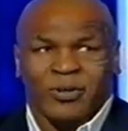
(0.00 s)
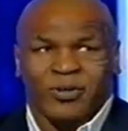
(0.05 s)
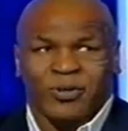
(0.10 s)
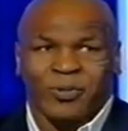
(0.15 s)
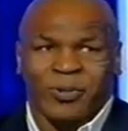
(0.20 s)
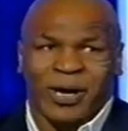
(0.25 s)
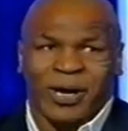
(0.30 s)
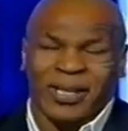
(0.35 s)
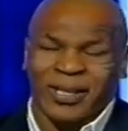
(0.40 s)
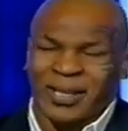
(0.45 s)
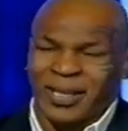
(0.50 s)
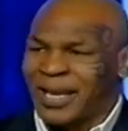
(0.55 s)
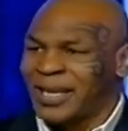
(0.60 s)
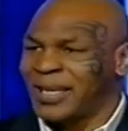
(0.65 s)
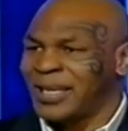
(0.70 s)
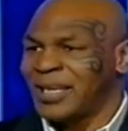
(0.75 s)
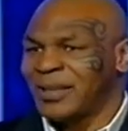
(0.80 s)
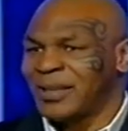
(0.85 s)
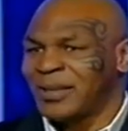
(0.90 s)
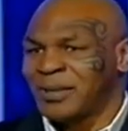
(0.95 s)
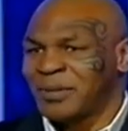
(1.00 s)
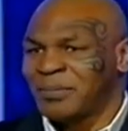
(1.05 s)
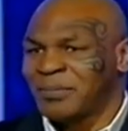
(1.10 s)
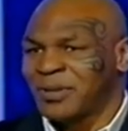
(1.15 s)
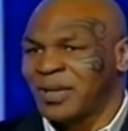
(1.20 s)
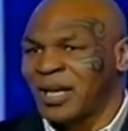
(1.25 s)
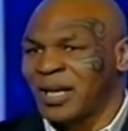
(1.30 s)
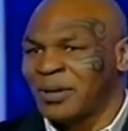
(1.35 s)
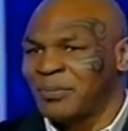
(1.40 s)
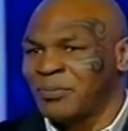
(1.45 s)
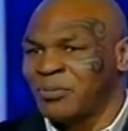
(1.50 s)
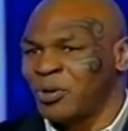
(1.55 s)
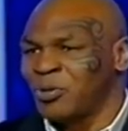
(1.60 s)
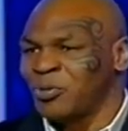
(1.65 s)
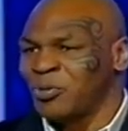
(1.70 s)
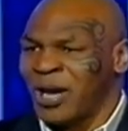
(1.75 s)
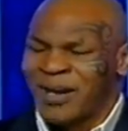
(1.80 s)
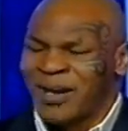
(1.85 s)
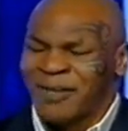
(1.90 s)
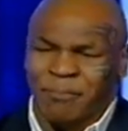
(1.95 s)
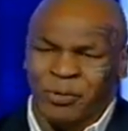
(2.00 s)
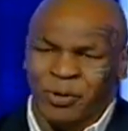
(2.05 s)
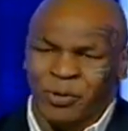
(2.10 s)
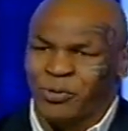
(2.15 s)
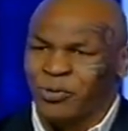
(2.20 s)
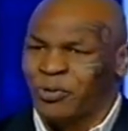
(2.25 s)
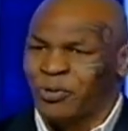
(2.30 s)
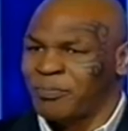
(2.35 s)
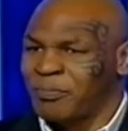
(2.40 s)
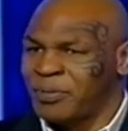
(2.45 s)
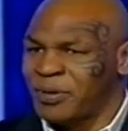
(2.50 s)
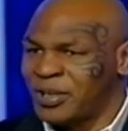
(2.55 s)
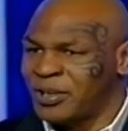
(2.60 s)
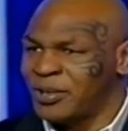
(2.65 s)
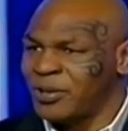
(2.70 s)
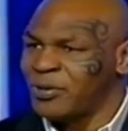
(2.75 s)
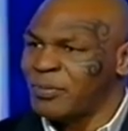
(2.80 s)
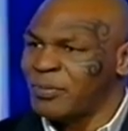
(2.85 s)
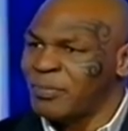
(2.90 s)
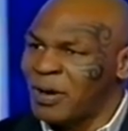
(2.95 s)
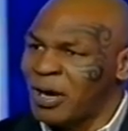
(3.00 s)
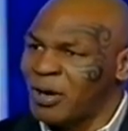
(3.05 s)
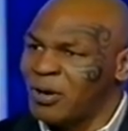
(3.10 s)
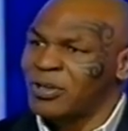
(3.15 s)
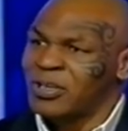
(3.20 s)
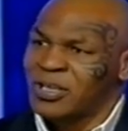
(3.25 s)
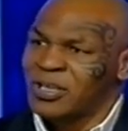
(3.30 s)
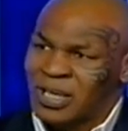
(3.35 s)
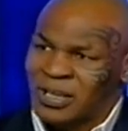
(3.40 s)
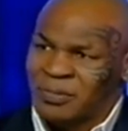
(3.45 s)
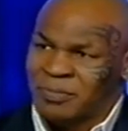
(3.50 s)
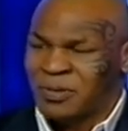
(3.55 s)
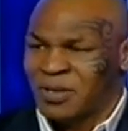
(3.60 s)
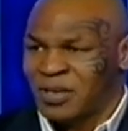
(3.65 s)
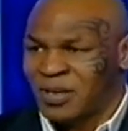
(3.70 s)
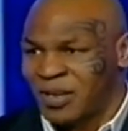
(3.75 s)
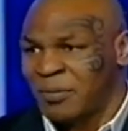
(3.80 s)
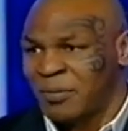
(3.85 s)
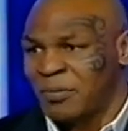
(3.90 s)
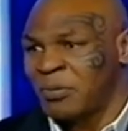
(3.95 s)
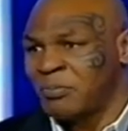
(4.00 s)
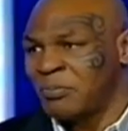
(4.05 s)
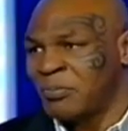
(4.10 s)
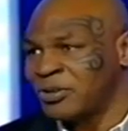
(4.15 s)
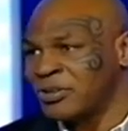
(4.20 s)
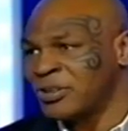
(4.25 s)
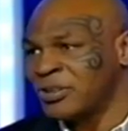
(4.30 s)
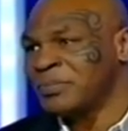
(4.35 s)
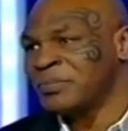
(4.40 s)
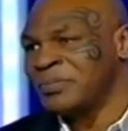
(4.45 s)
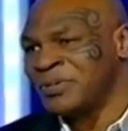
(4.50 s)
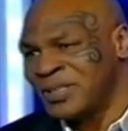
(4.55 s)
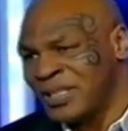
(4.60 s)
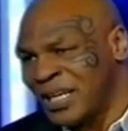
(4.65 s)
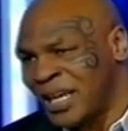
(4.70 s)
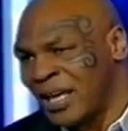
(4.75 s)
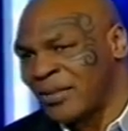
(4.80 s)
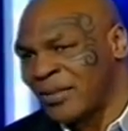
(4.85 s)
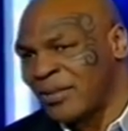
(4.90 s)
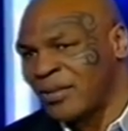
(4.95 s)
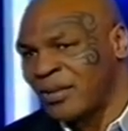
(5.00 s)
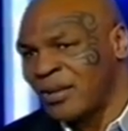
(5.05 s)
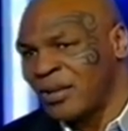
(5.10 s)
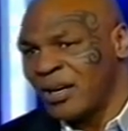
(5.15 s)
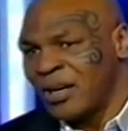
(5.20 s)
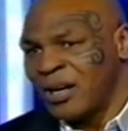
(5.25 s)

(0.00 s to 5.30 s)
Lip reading: do I like it sometimes? No. Do I have personal opinions about it? Yes. Because I'm a Muslim? Yes.